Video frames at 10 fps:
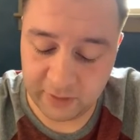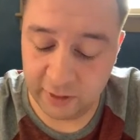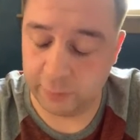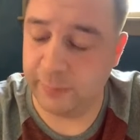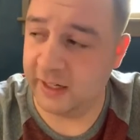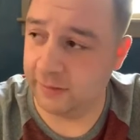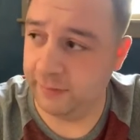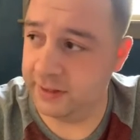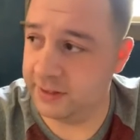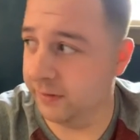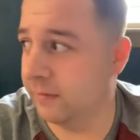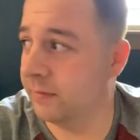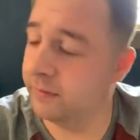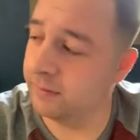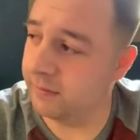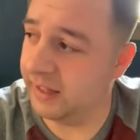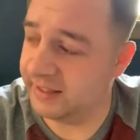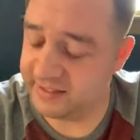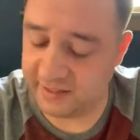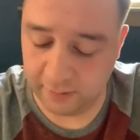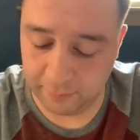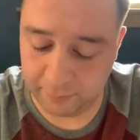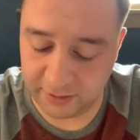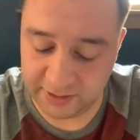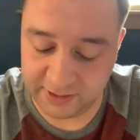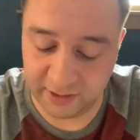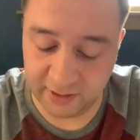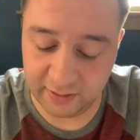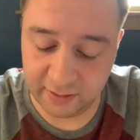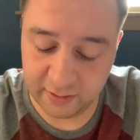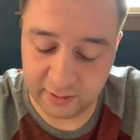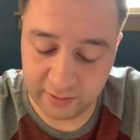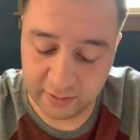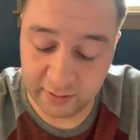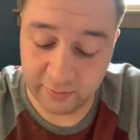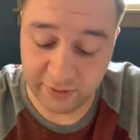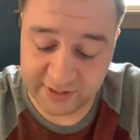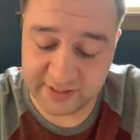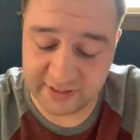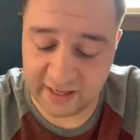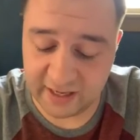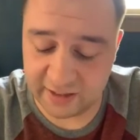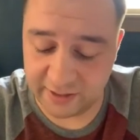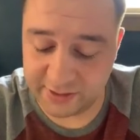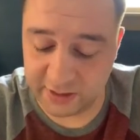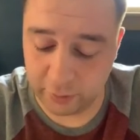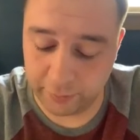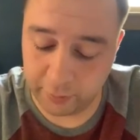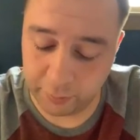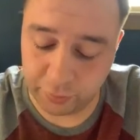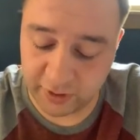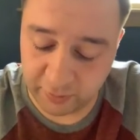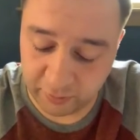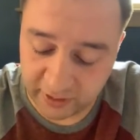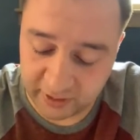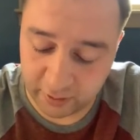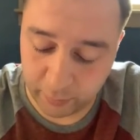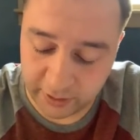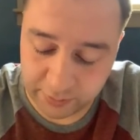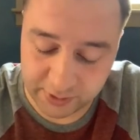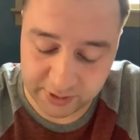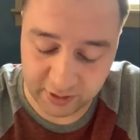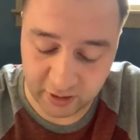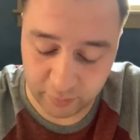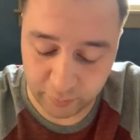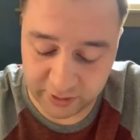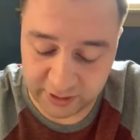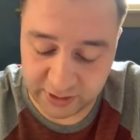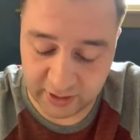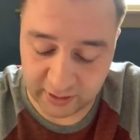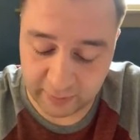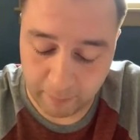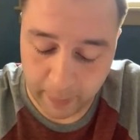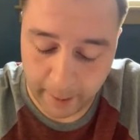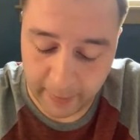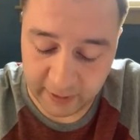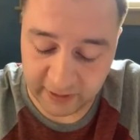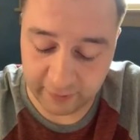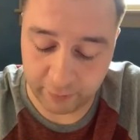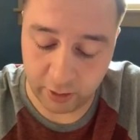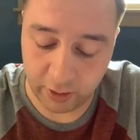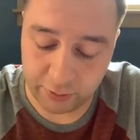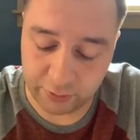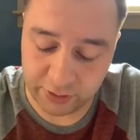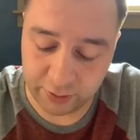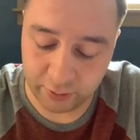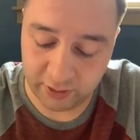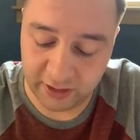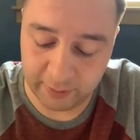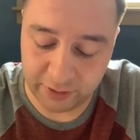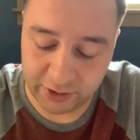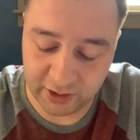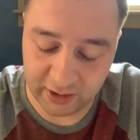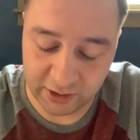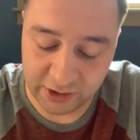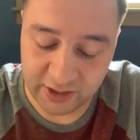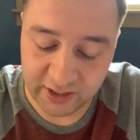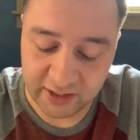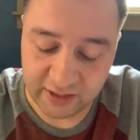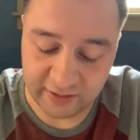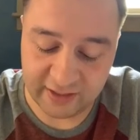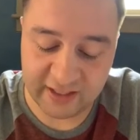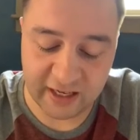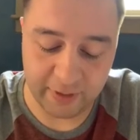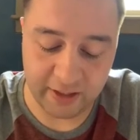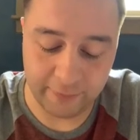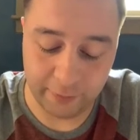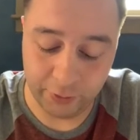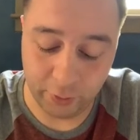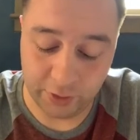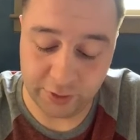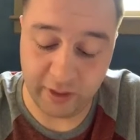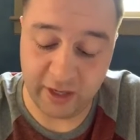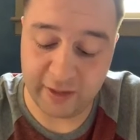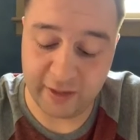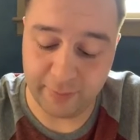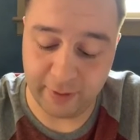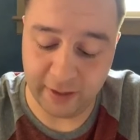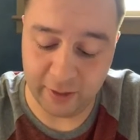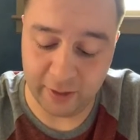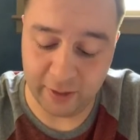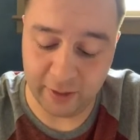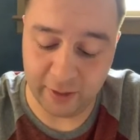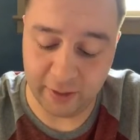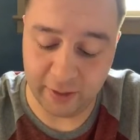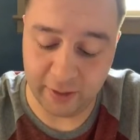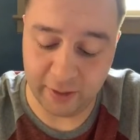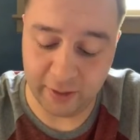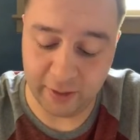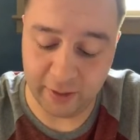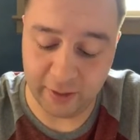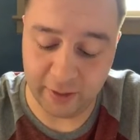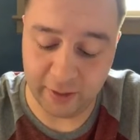He looked back at Vincent. That's him, he said. Vincent nodded and signaled for the pretty redheaded waitress to come with the check. He gave her $100 and told her to keep the change. Then they got up and headed for the door as Ray-Ban was waiting for his order.